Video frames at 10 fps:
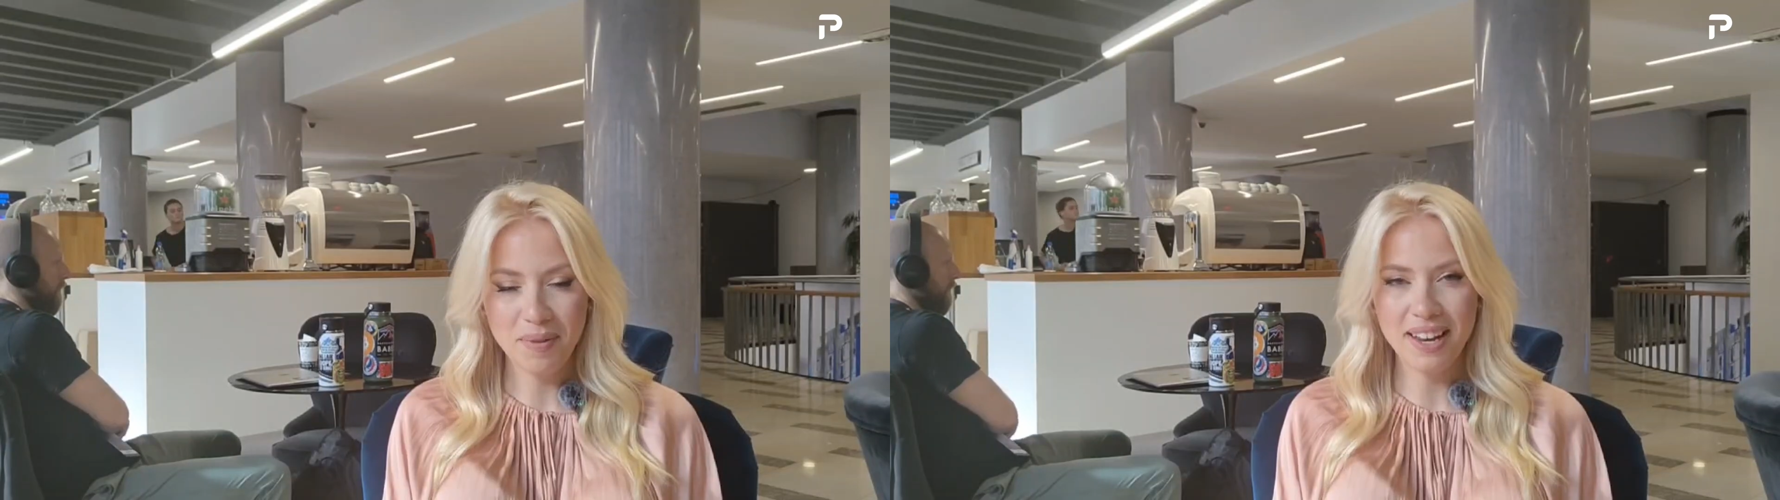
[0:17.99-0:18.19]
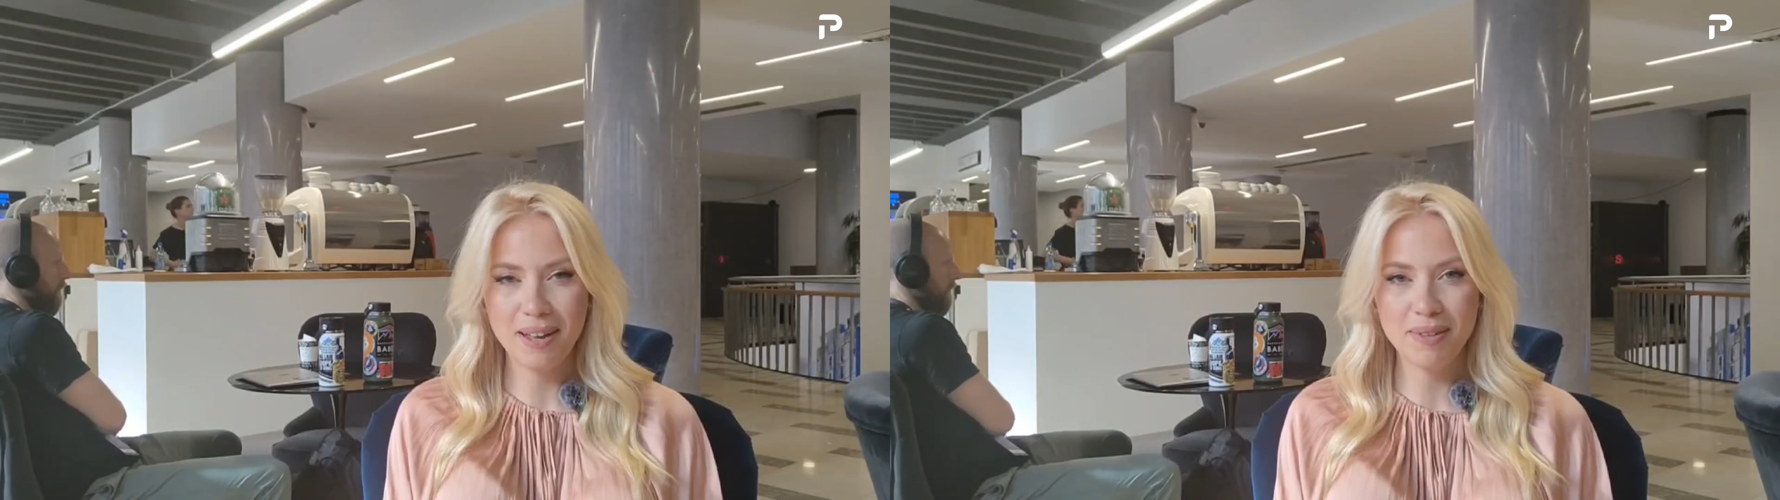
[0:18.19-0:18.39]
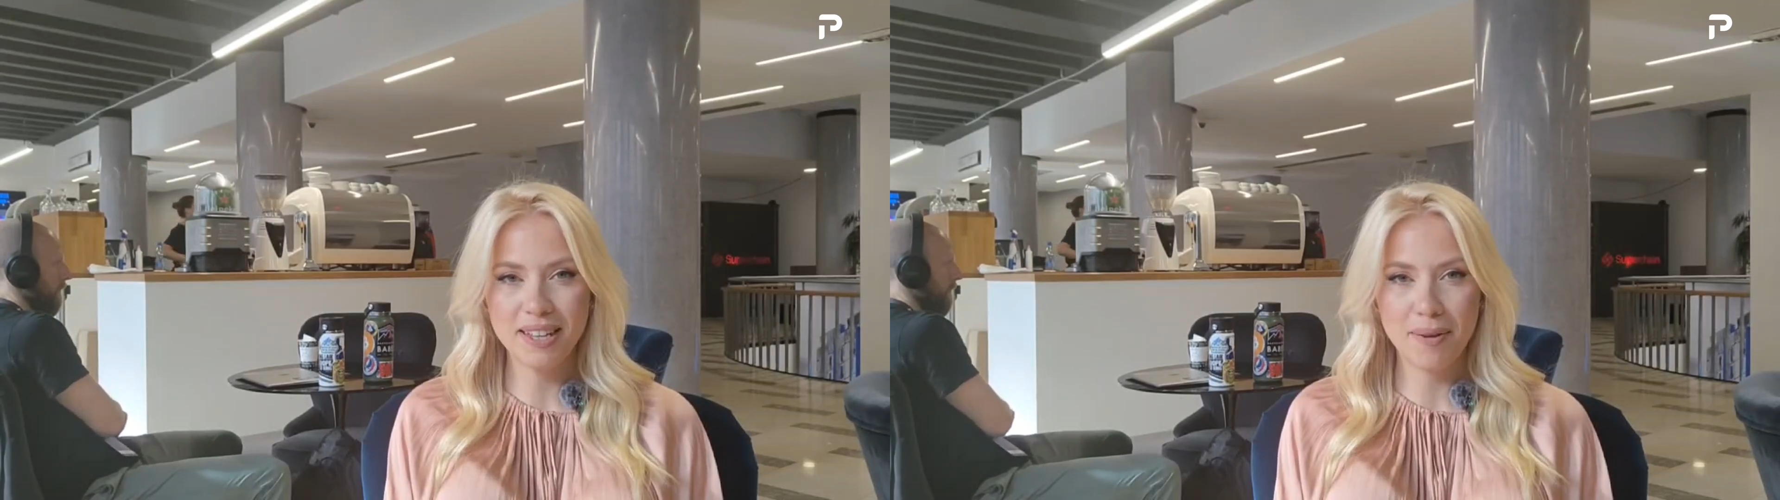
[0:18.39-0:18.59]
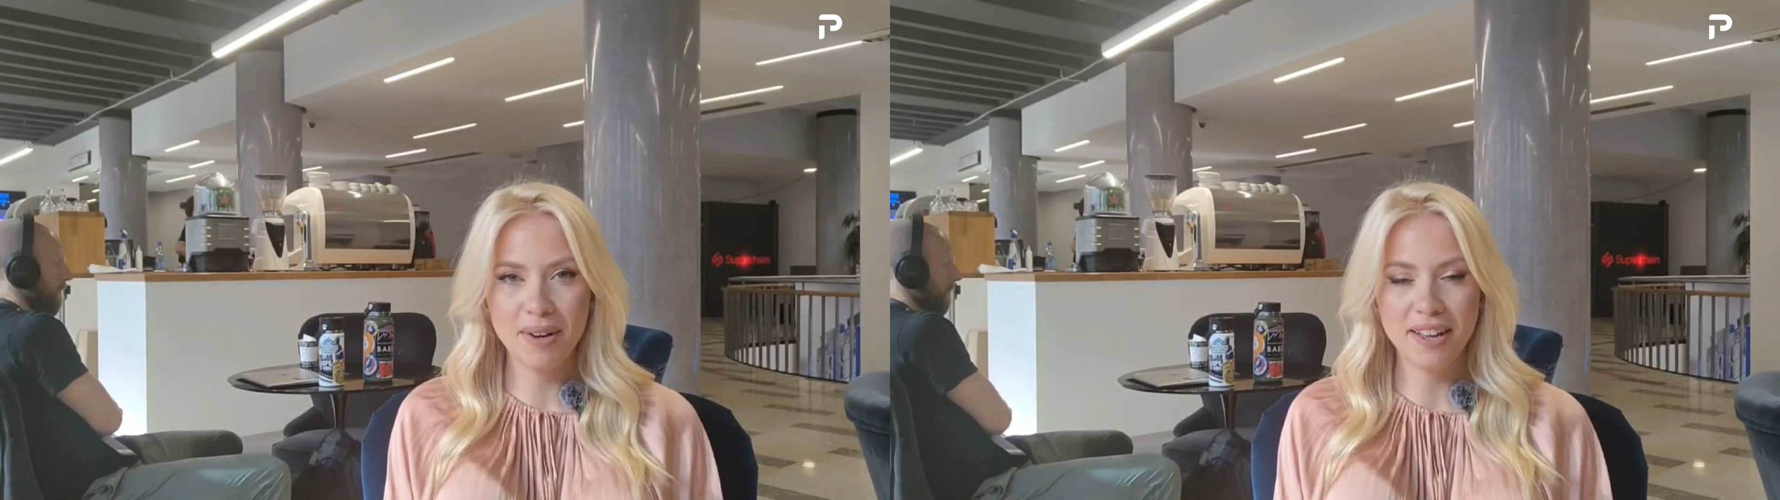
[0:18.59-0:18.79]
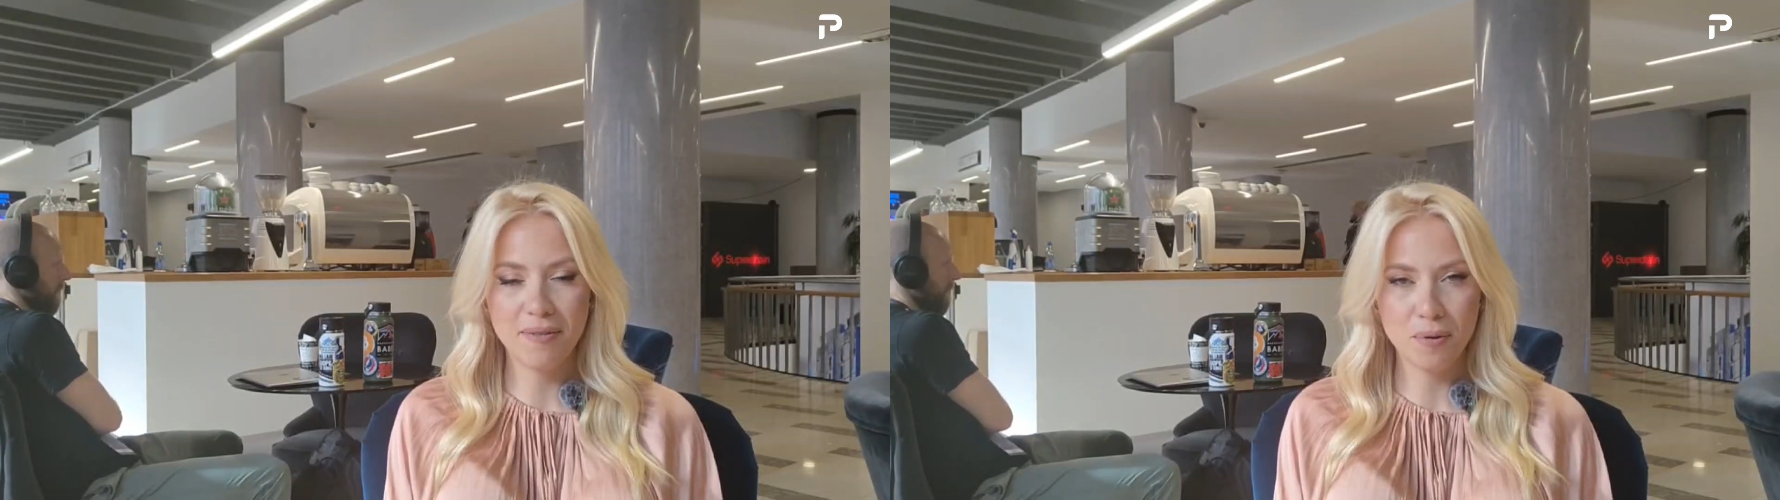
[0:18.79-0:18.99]
My name is
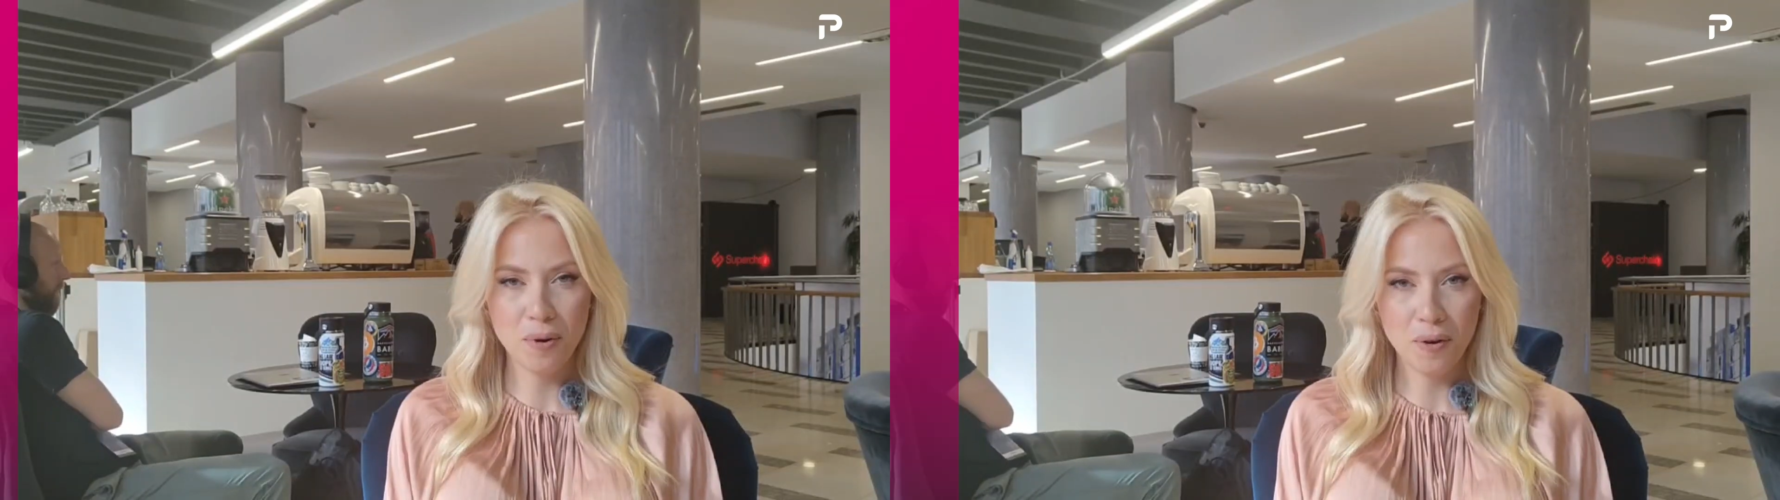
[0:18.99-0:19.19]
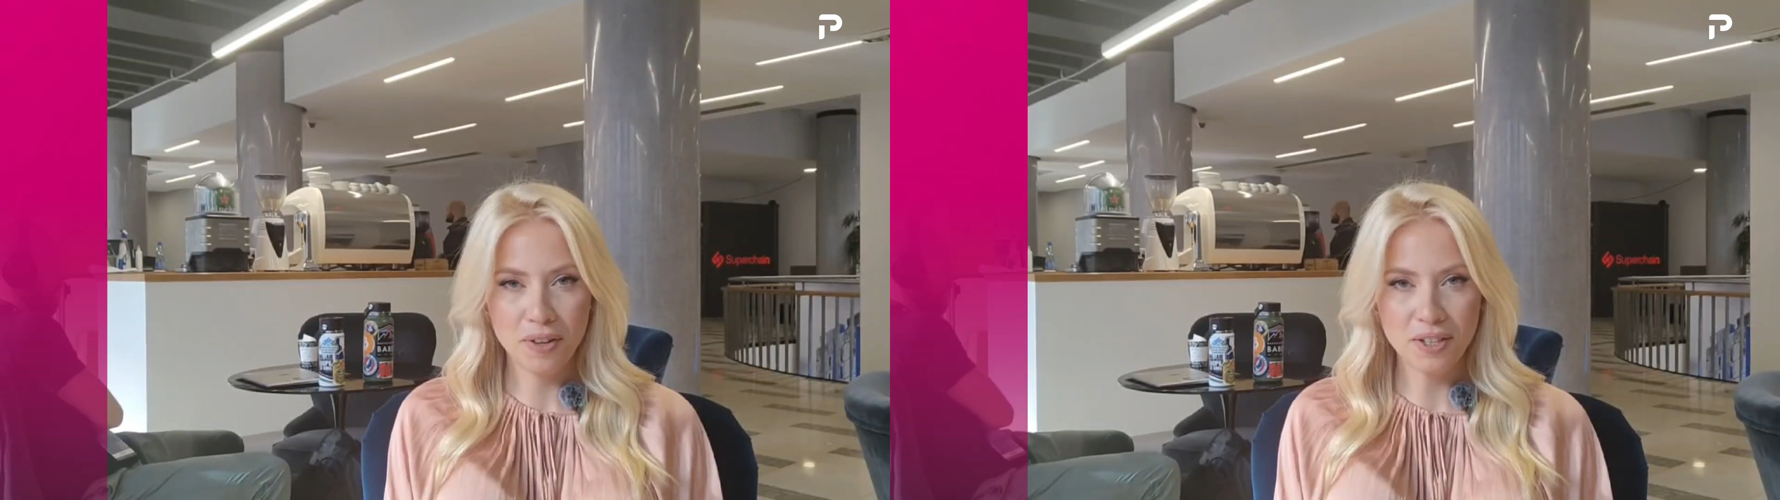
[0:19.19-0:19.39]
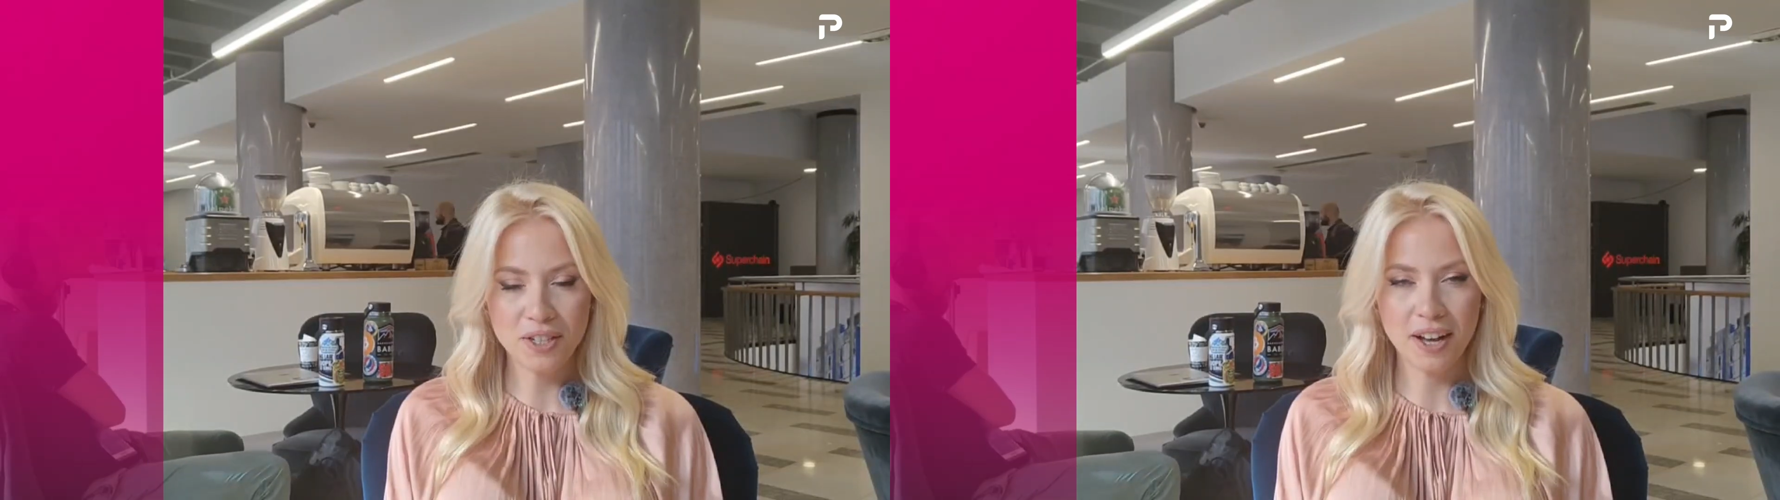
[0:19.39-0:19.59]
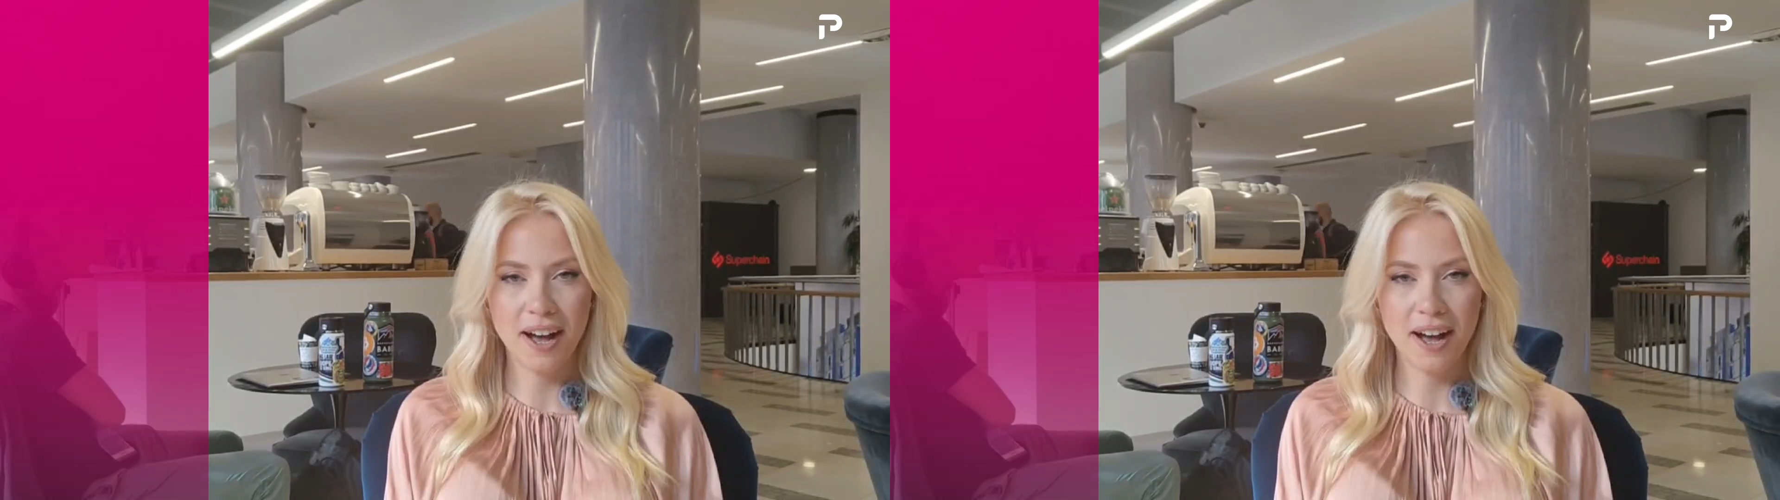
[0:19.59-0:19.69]
Emilija Vukovic.